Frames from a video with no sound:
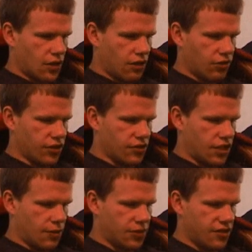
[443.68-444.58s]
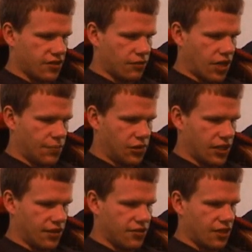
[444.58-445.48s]
Now I want to stop this at the right
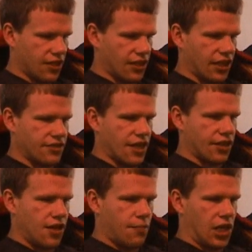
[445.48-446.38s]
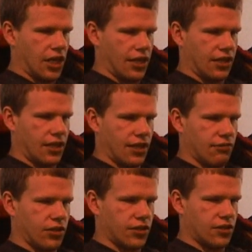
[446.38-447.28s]
place. I think I say come on, and I
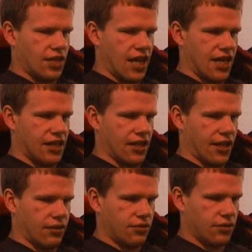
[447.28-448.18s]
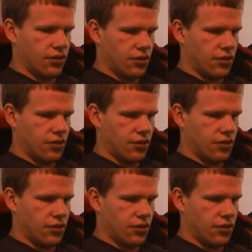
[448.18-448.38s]
want that edited out.